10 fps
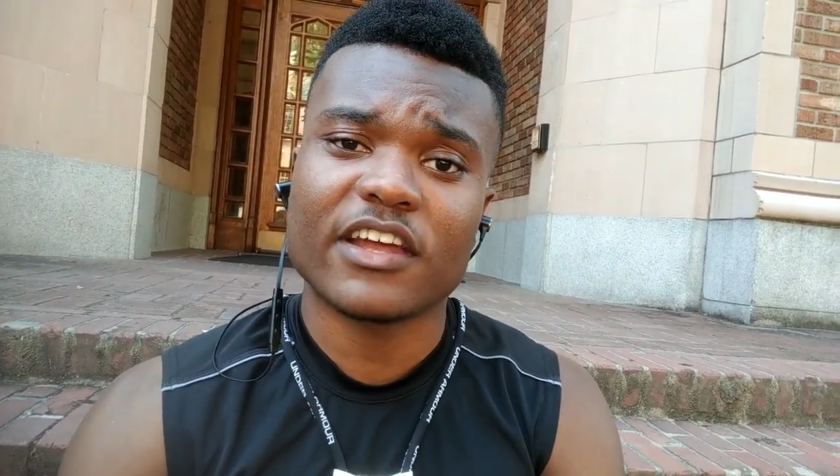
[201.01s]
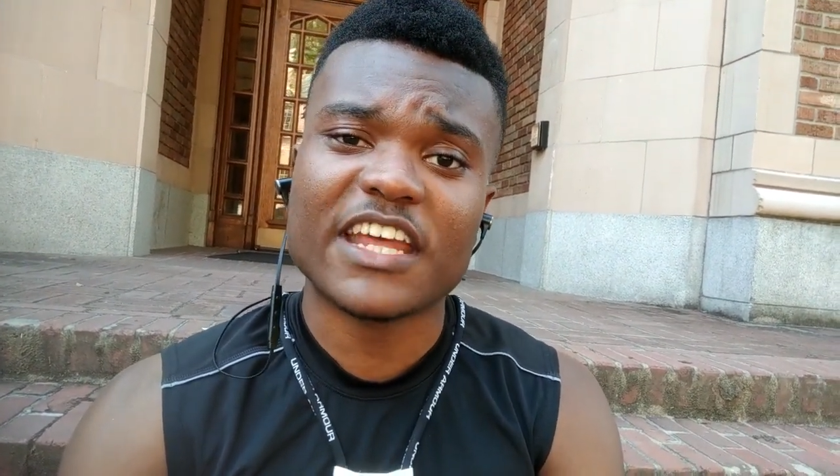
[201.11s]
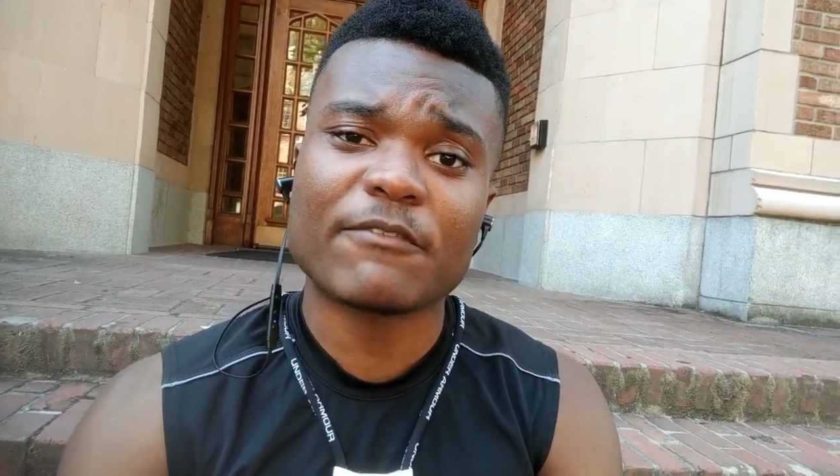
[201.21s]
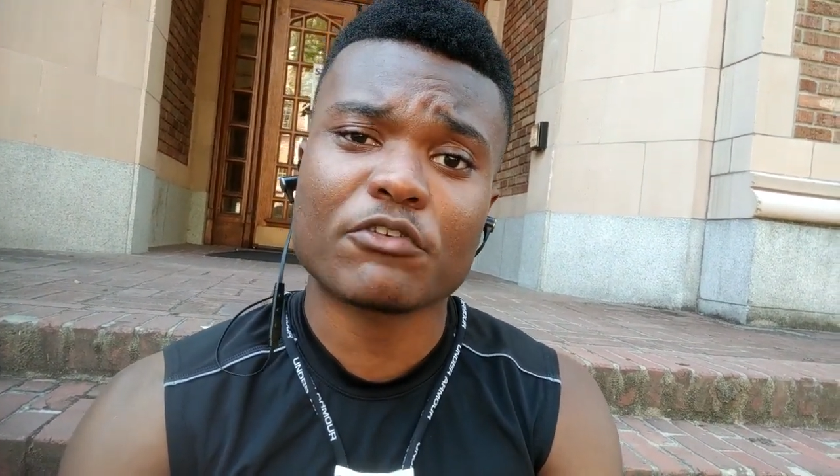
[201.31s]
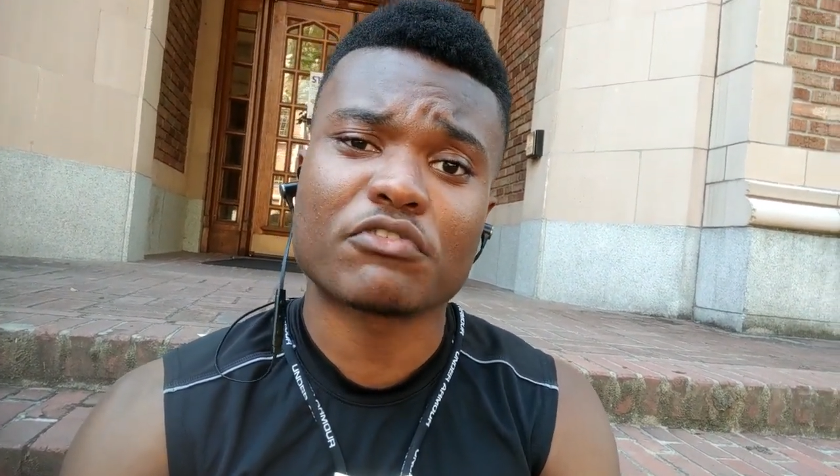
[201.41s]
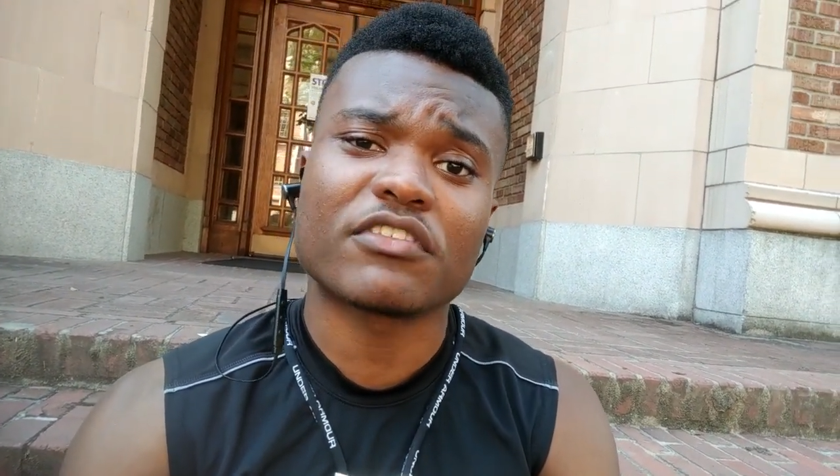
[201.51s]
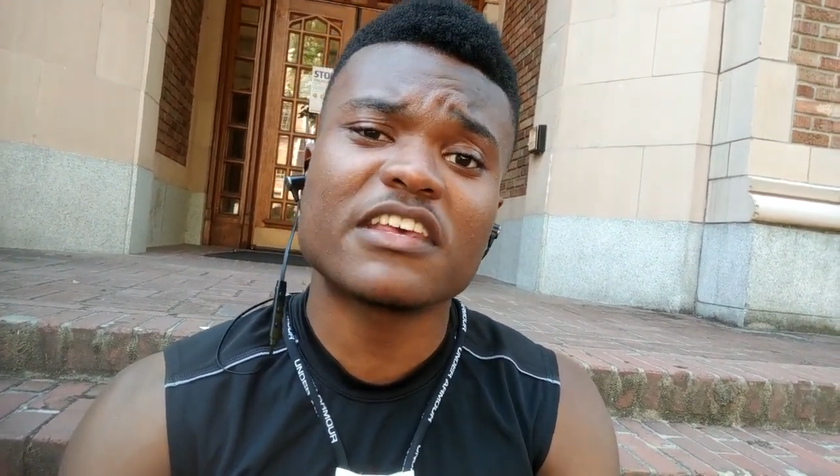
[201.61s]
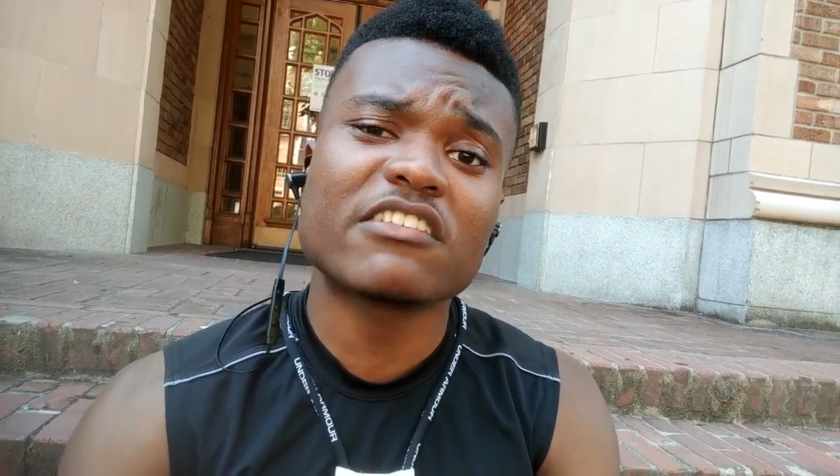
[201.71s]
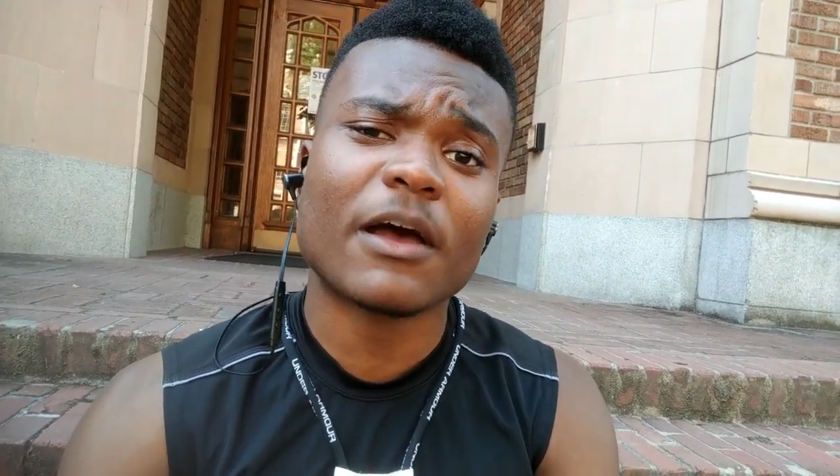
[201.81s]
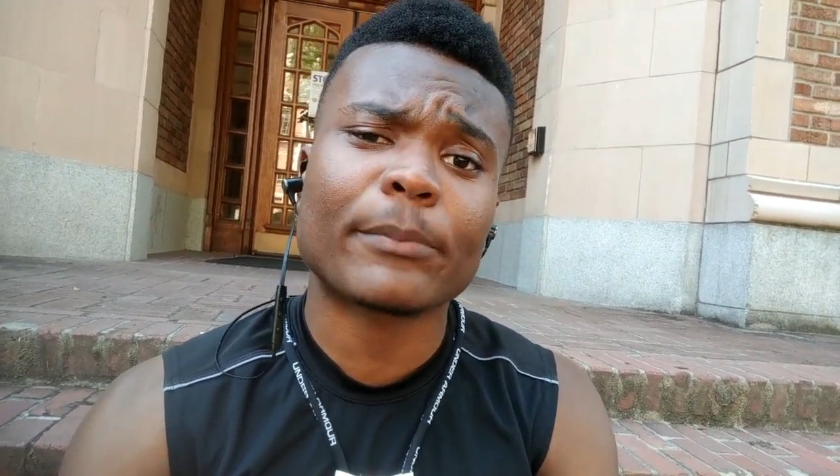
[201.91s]
a time for us to
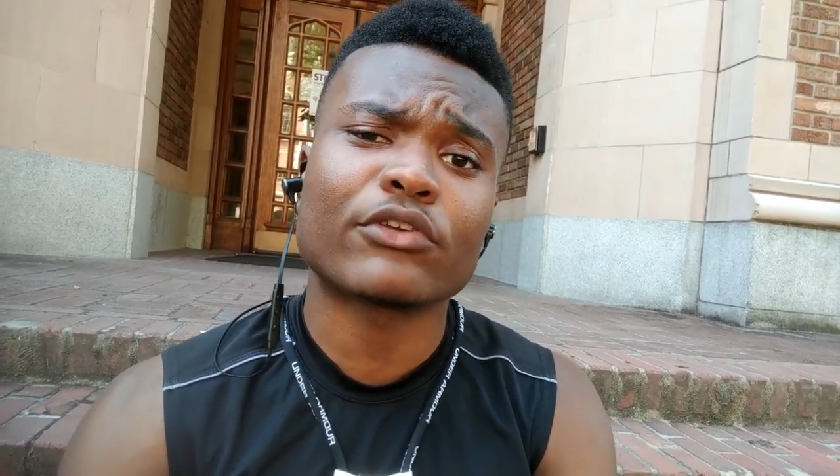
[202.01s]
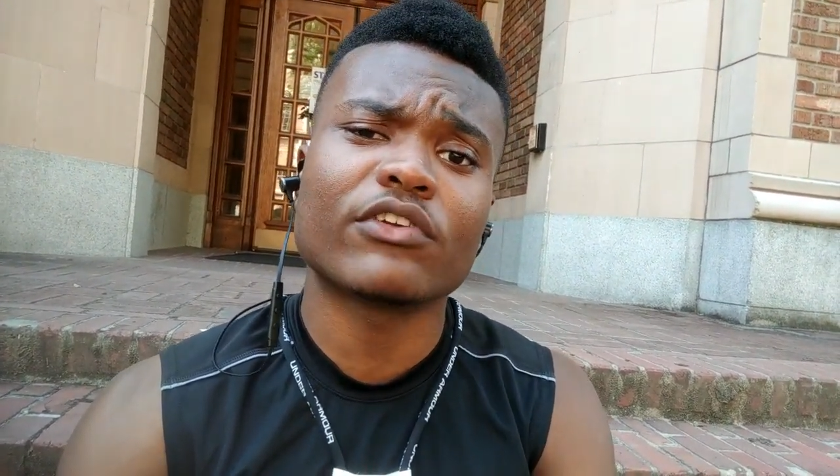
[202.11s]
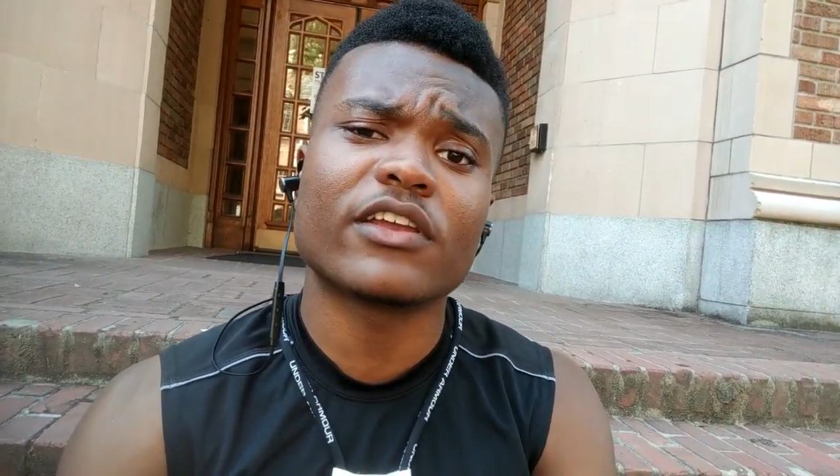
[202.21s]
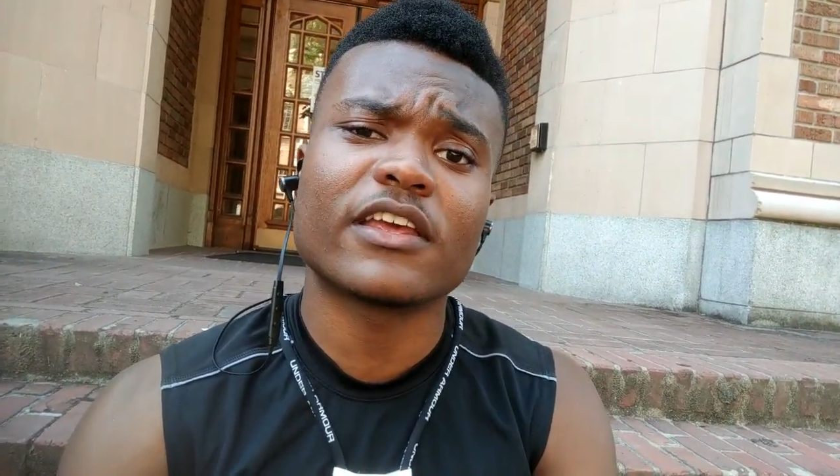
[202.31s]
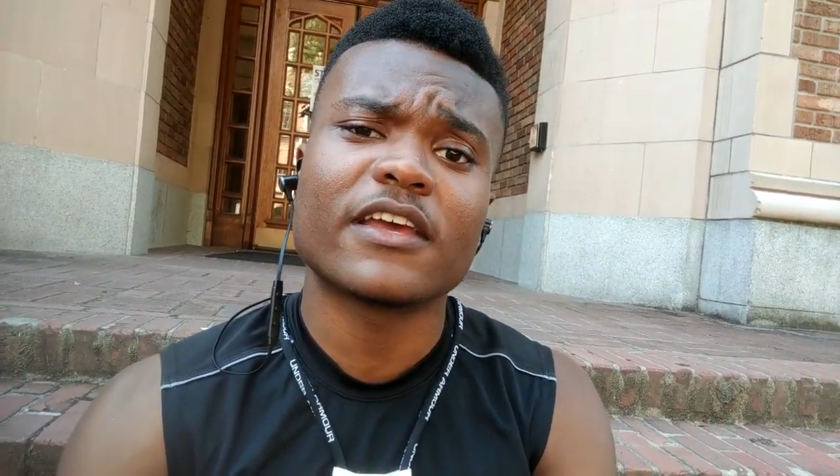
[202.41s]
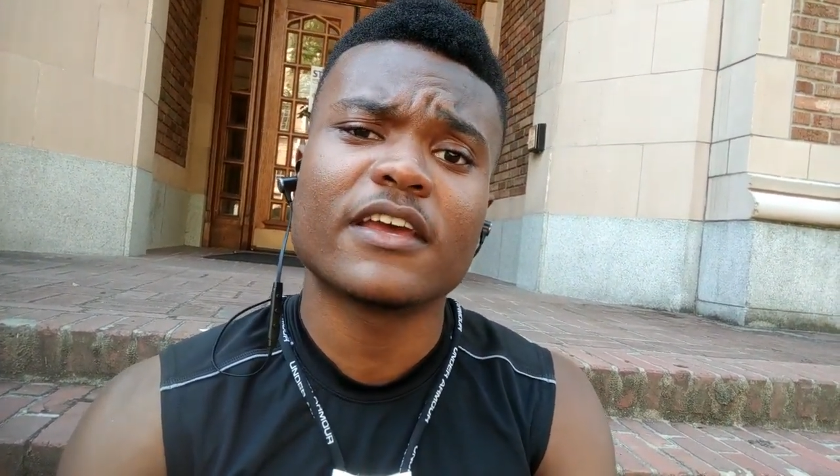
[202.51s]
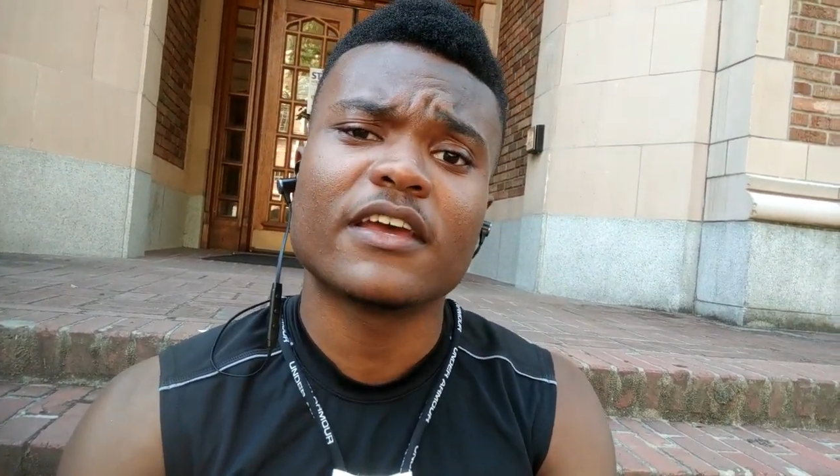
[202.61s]
seize opportunity,